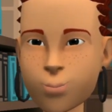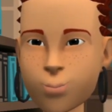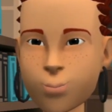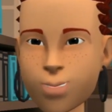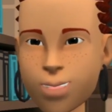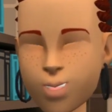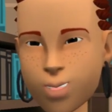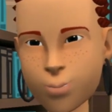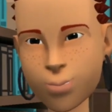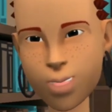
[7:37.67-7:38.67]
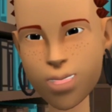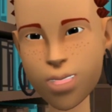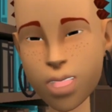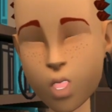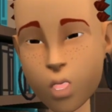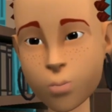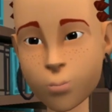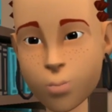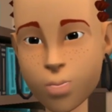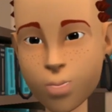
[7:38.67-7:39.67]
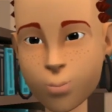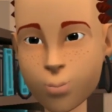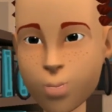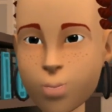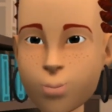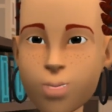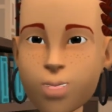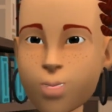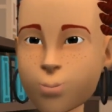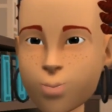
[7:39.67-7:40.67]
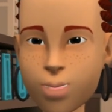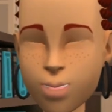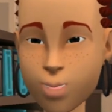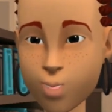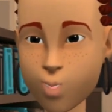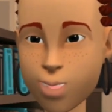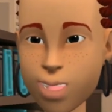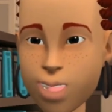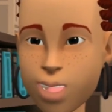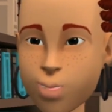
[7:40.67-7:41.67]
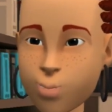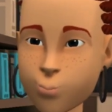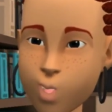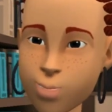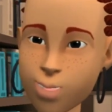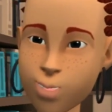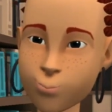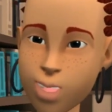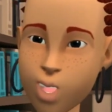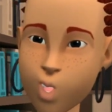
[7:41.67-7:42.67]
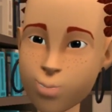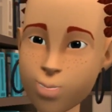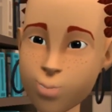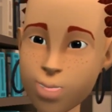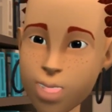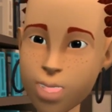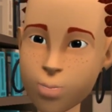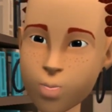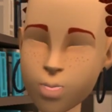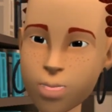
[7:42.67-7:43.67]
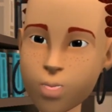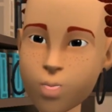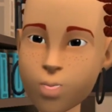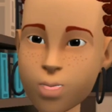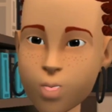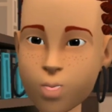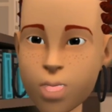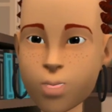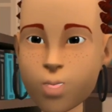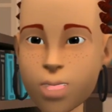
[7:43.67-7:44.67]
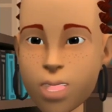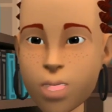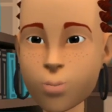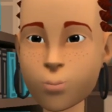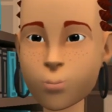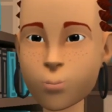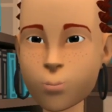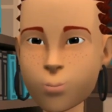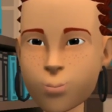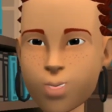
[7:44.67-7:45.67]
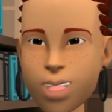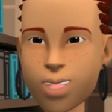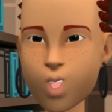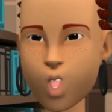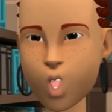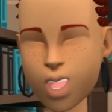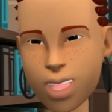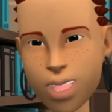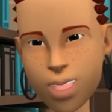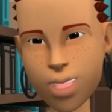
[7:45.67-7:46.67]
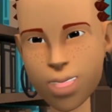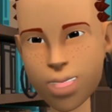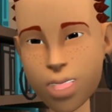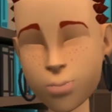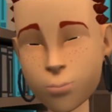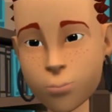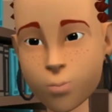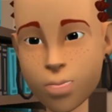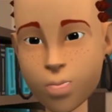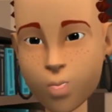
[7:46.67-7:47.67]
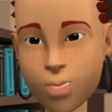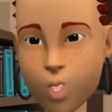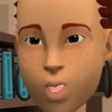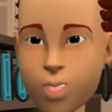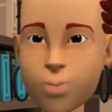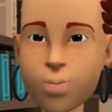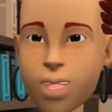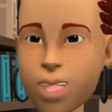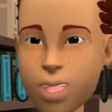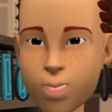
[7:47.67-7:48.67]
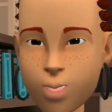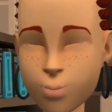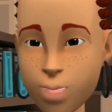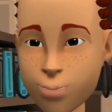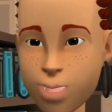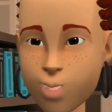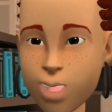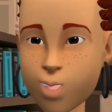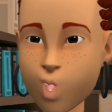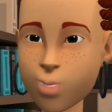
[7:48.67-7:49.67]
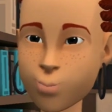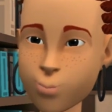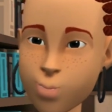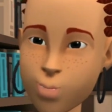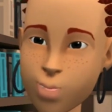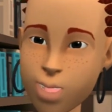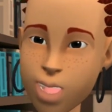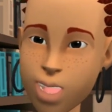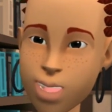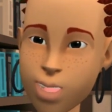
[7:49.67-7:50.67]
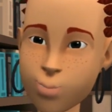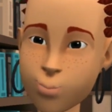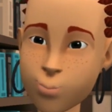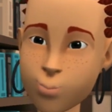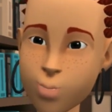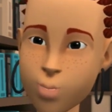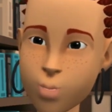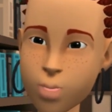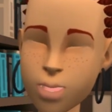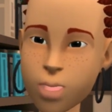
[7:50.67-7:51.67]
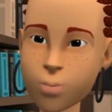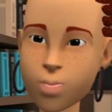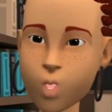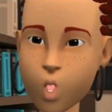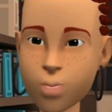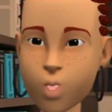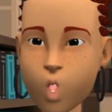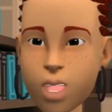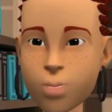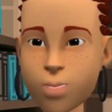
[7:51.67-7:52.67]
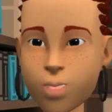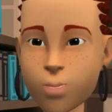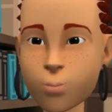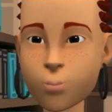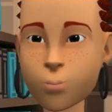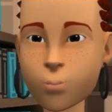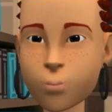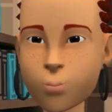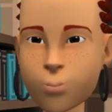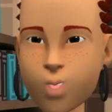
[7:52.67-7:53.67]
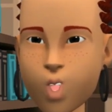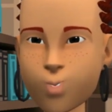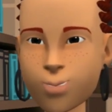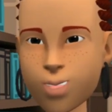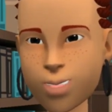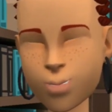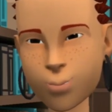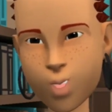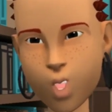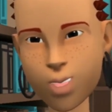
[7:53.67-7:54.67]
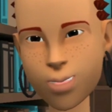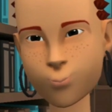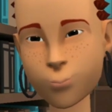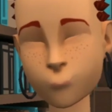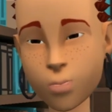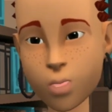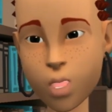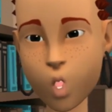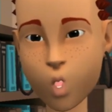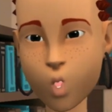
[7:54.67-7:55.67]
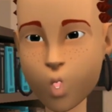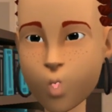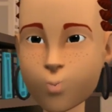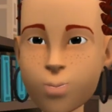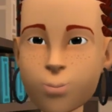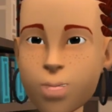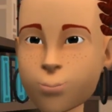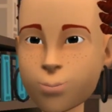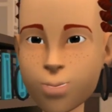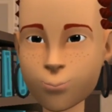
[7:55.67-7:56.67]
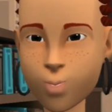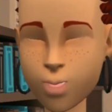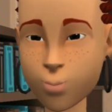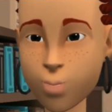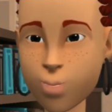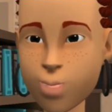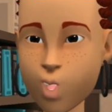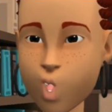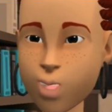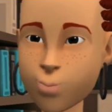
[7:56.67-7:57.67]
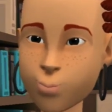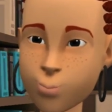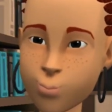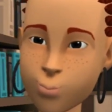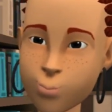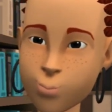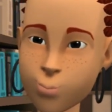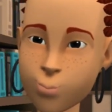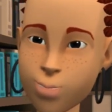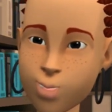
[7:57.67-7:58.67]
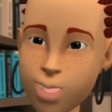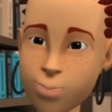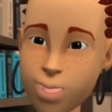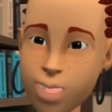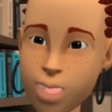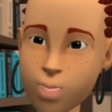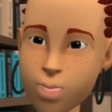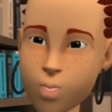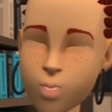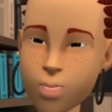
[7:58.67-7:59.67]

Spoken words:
and this council aims to achieve a set of integration and joint cooperation among all its members. The Council has achieved a number of goals related to a number of political, economic, and cultural aspects, as well as cooperation in the fields of education and society. 1981